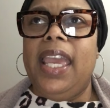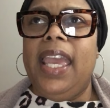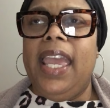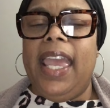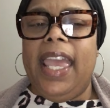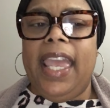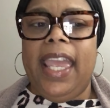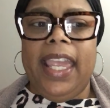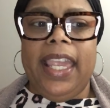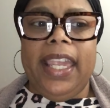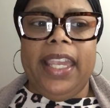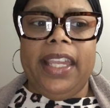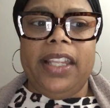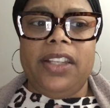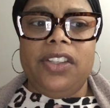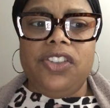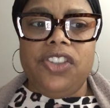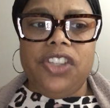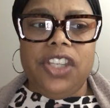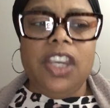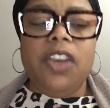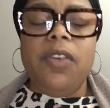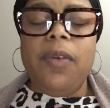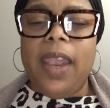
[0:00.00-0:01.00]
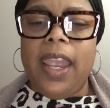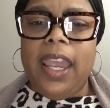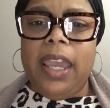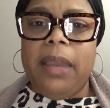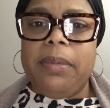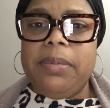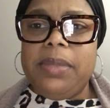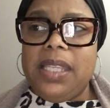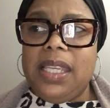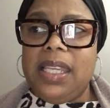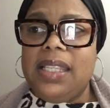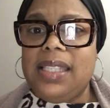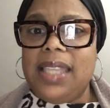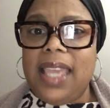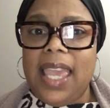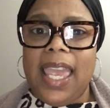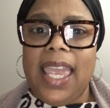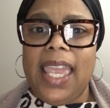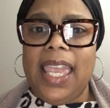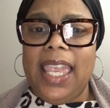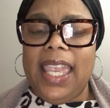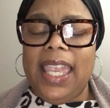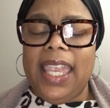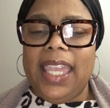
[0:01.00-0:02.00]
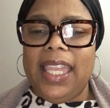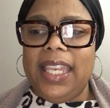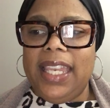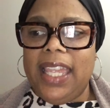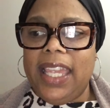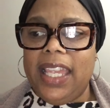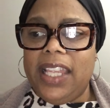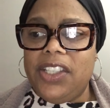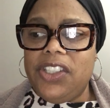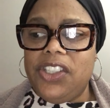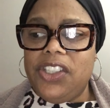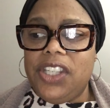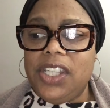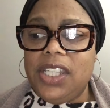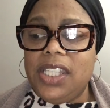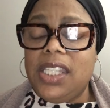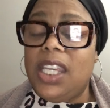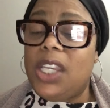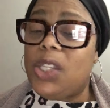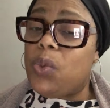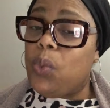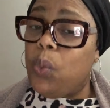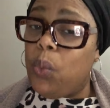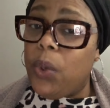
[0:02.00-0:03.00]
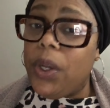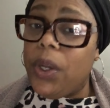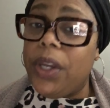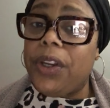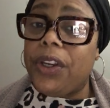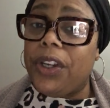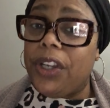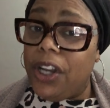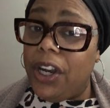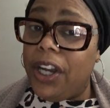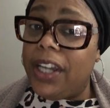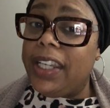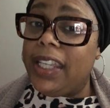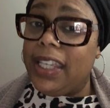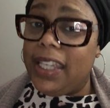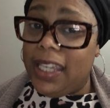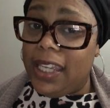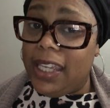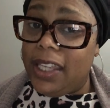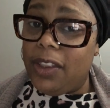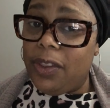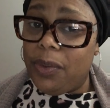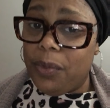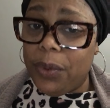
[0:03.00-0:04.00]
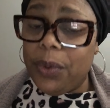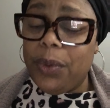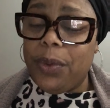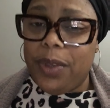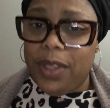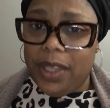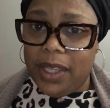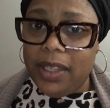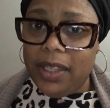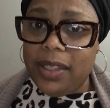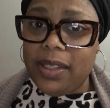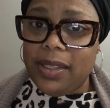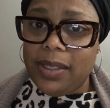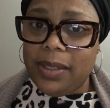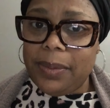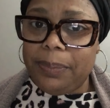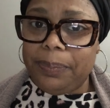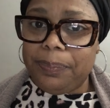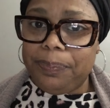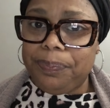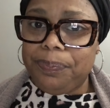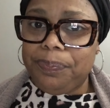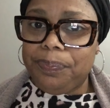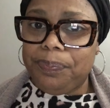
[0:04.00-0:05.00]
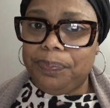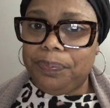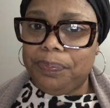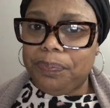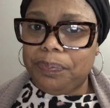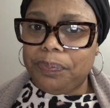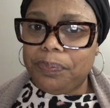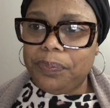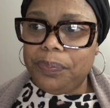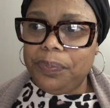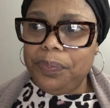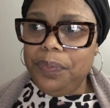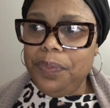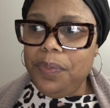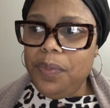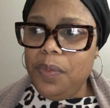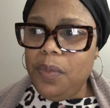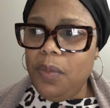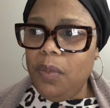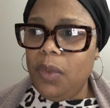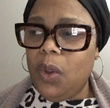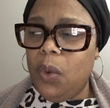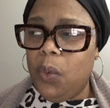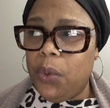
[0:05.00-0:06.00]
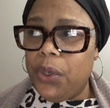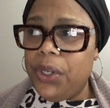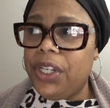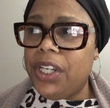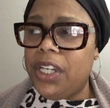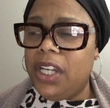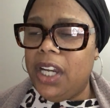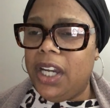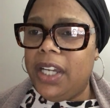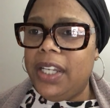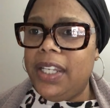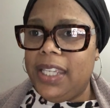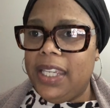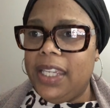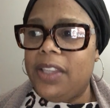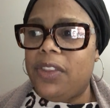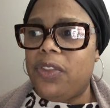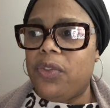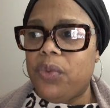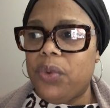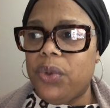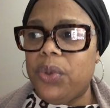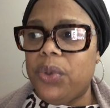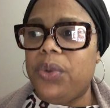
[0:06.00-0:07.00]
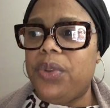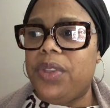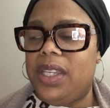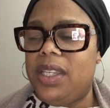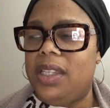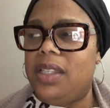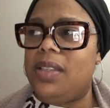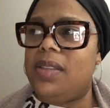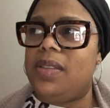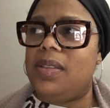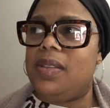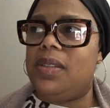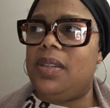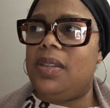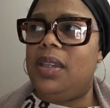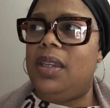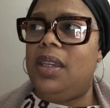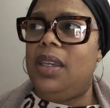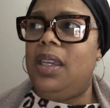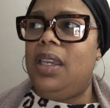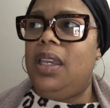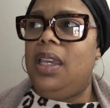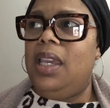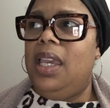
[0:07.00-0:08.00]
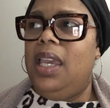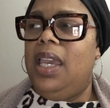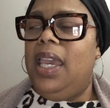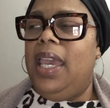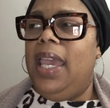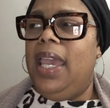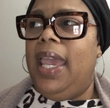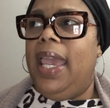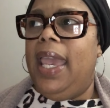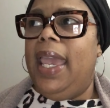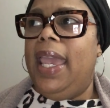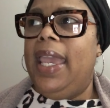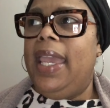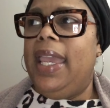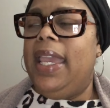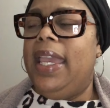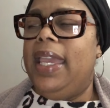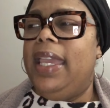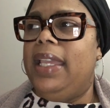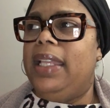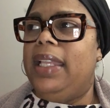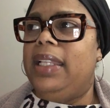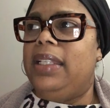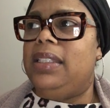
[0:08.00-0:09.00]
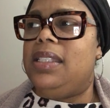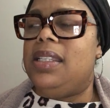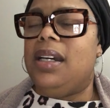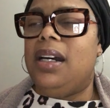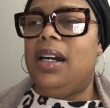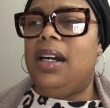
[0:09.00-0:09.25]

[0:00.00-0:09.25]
And she grabs his hand and she says, "We're gonna get through this. We're gonna get through this." And